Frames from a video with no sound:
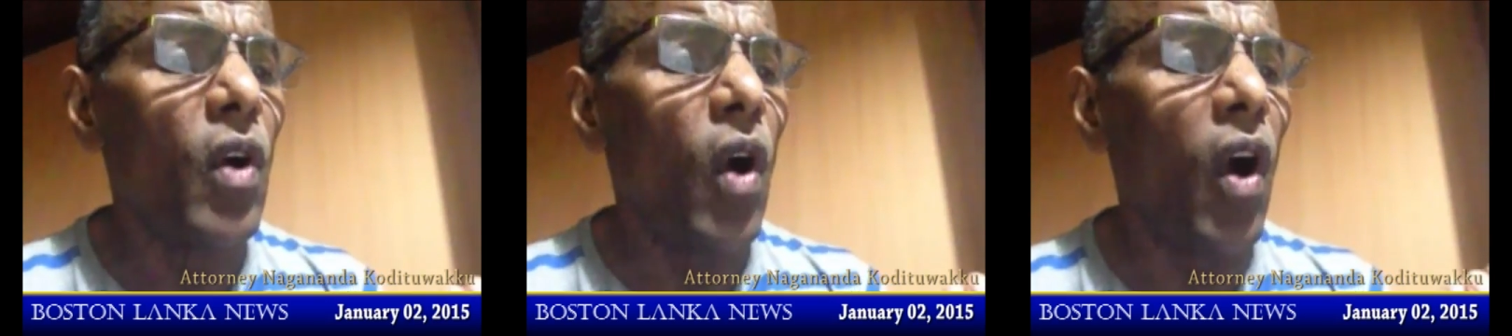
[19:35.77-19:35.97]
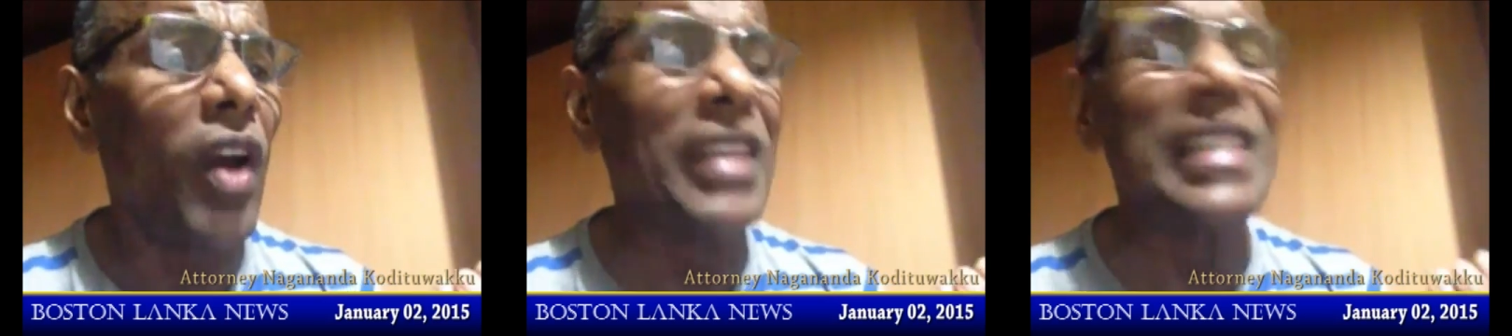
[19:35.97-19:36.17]

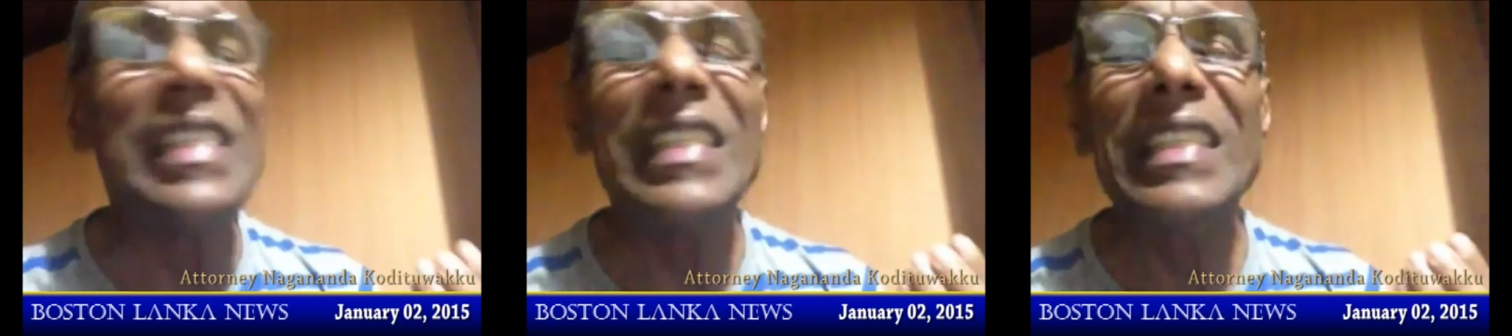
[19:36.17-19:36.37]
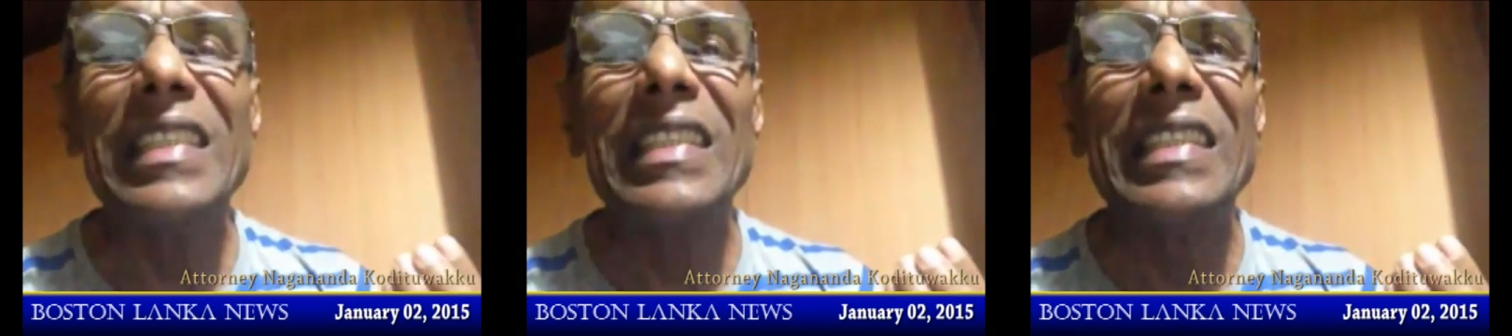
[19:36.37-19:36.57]

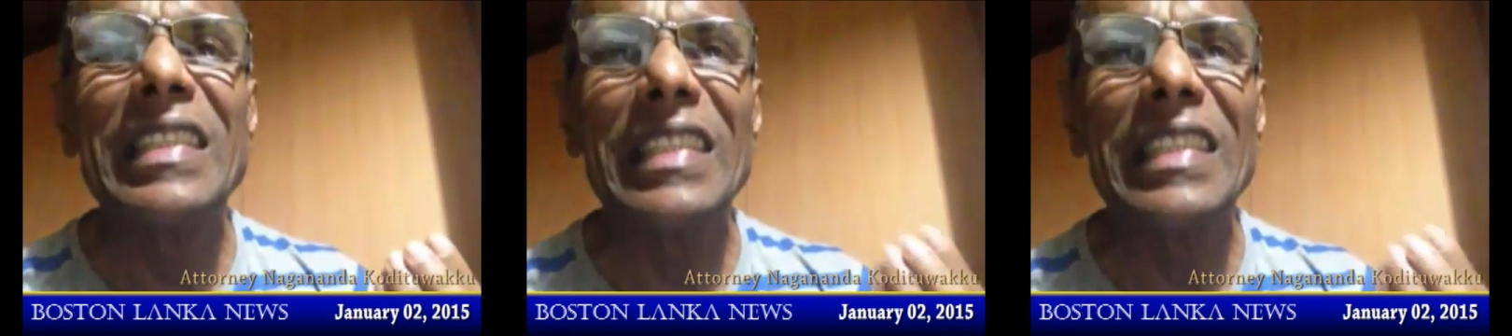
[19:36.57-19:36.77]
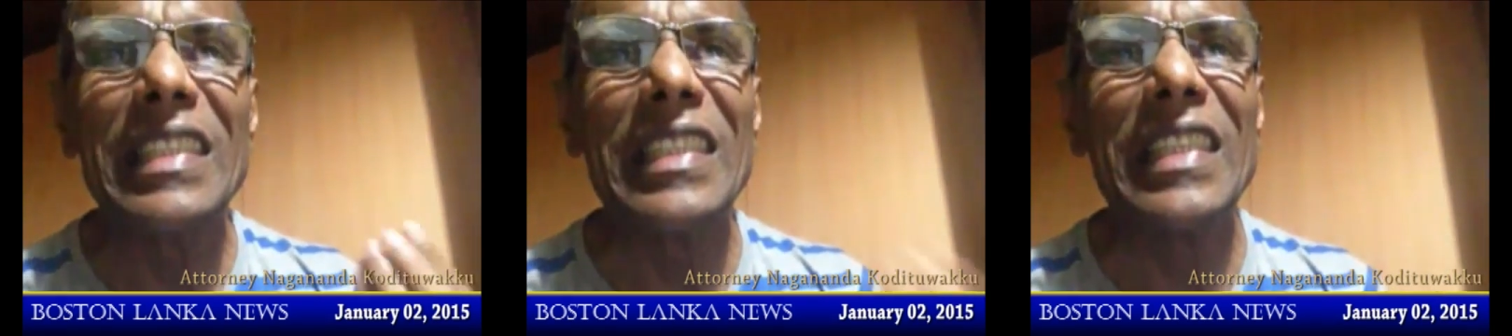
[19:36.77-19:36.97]
on
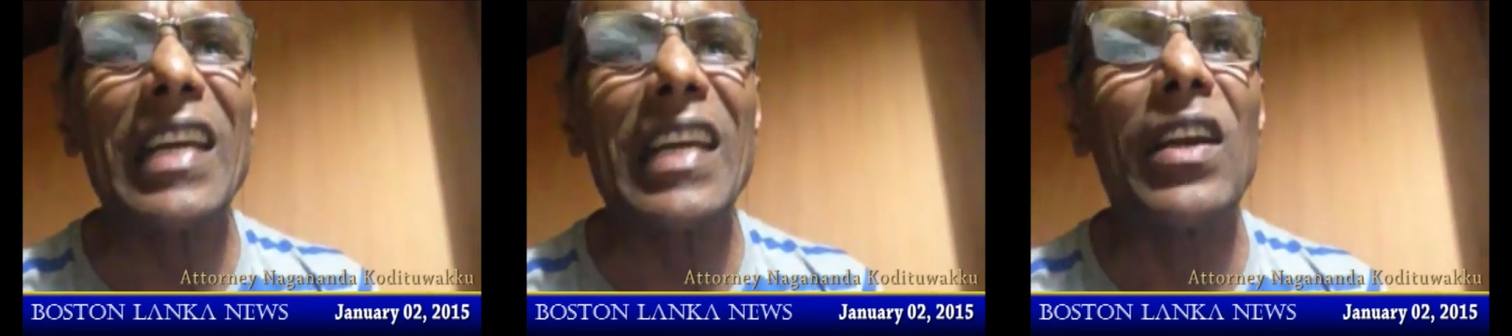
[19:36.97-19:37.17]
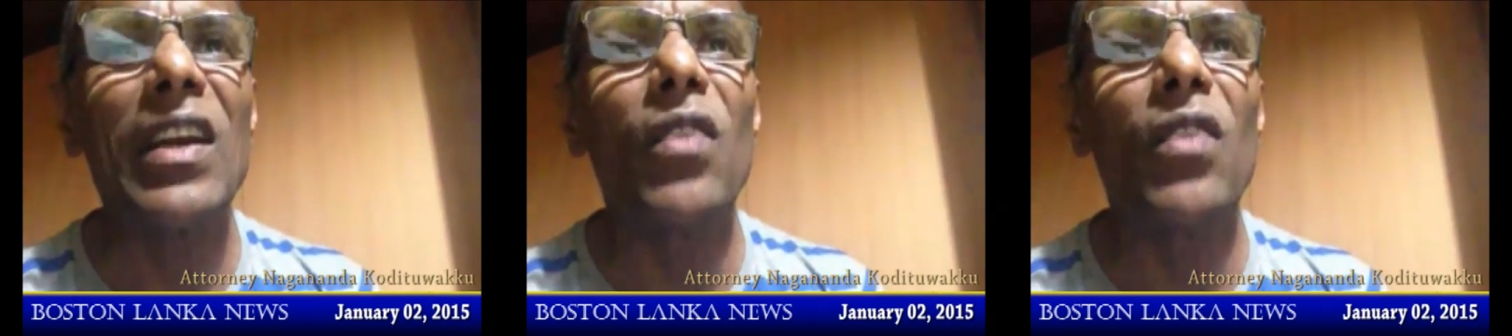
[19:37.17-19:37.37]

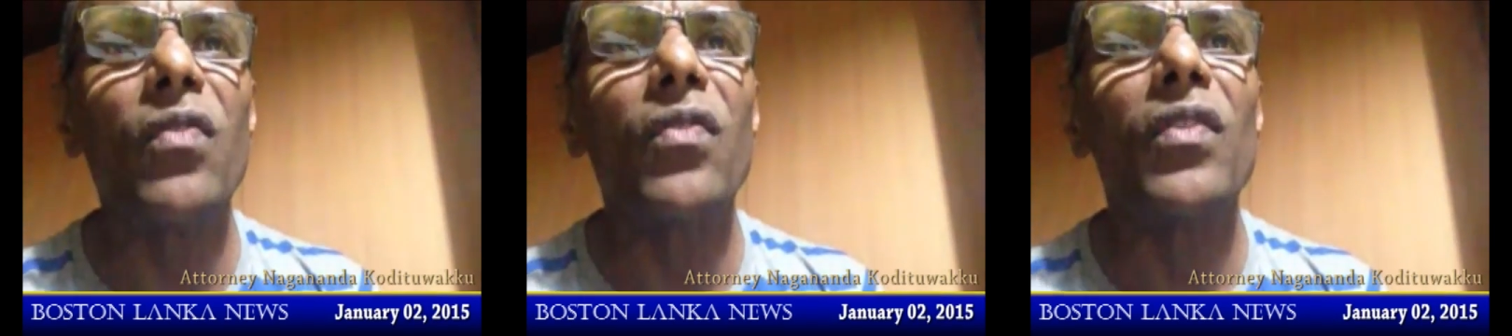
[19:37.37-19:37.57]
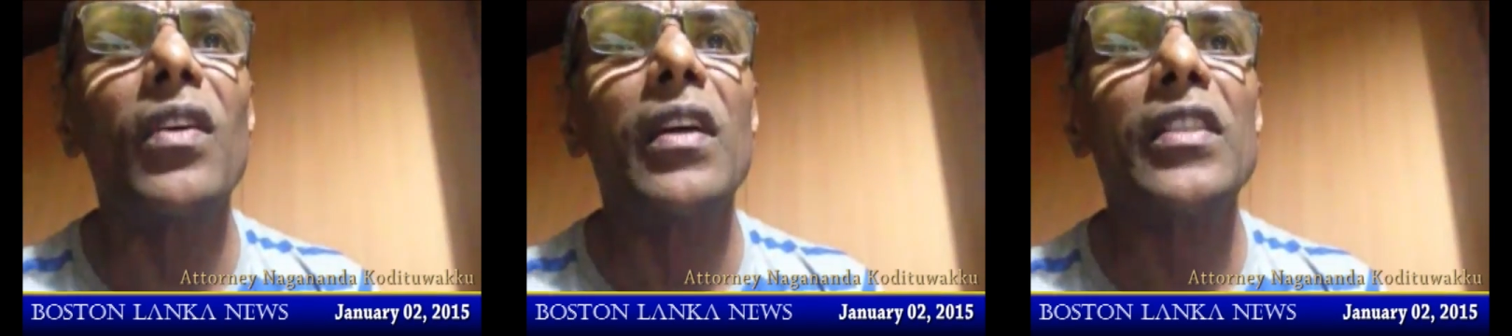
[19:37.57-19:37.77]
2nd of
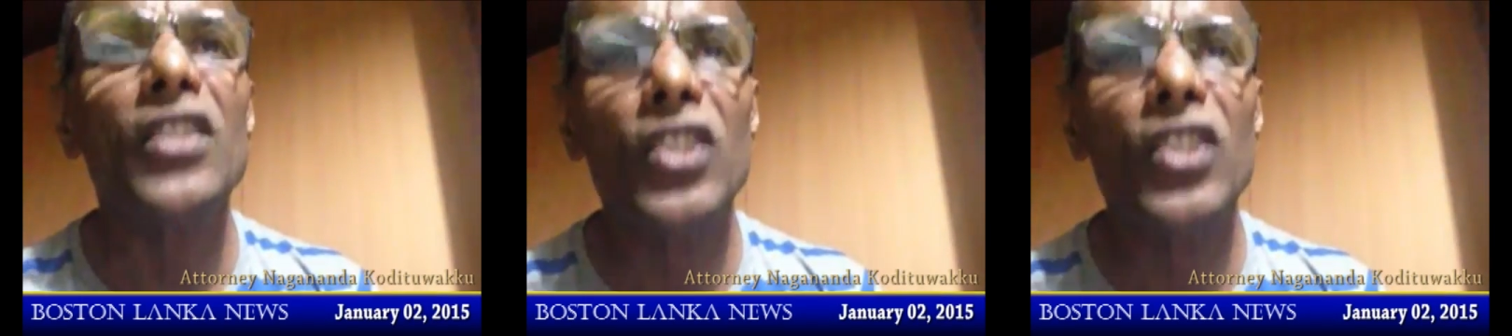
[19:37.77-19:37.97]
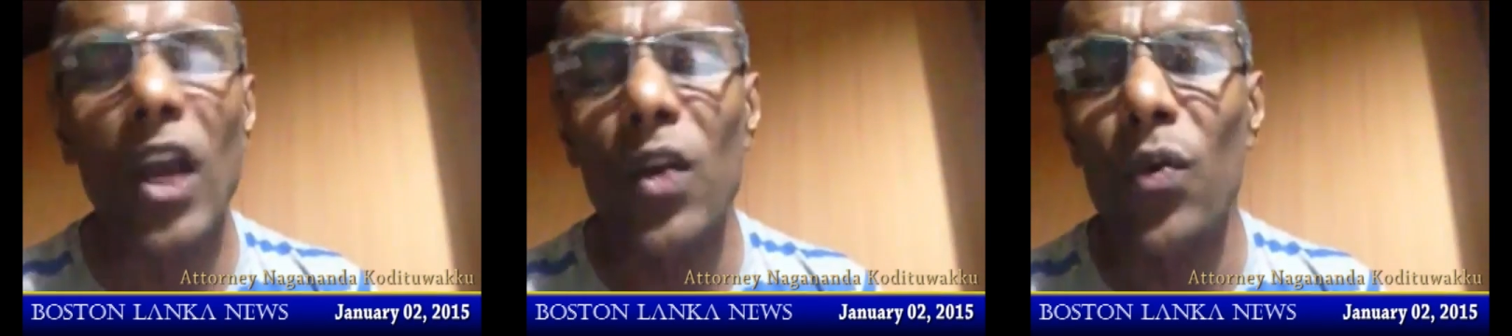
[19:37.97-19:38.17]

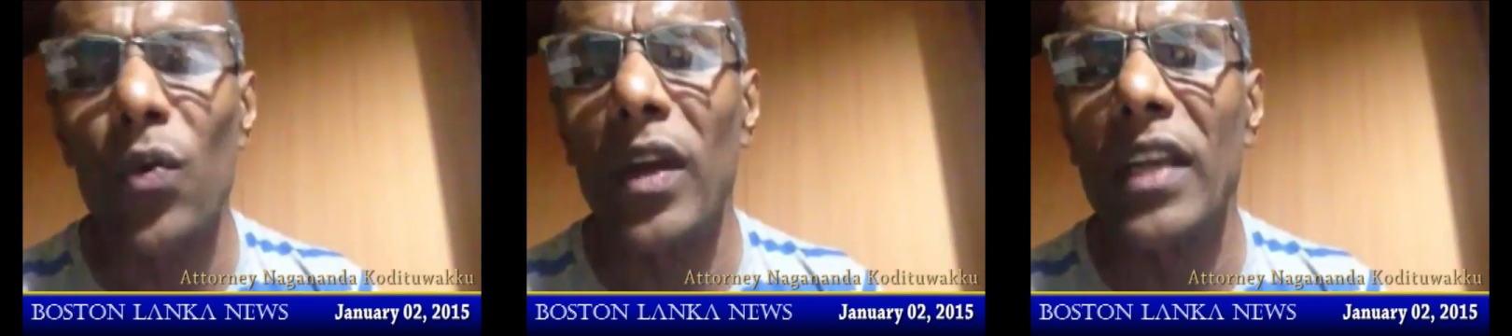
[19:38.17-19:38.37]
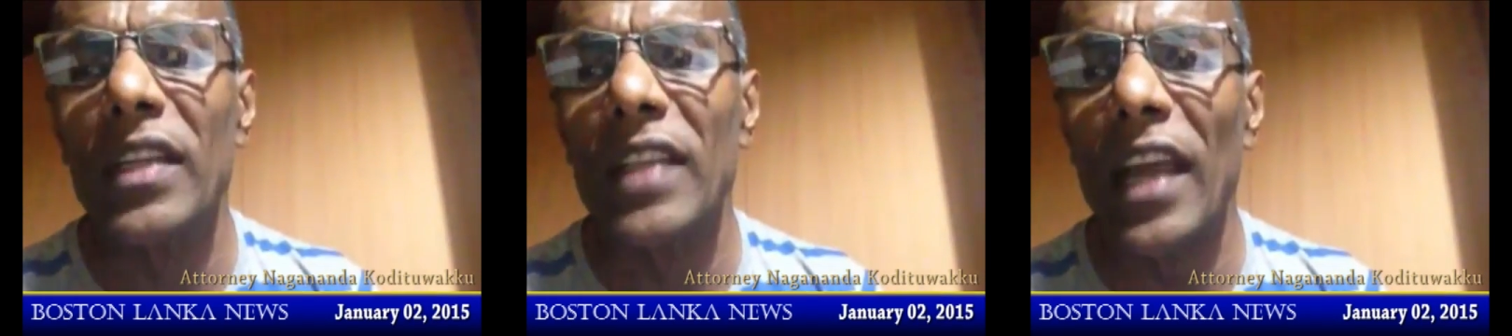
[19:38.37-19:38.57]
January,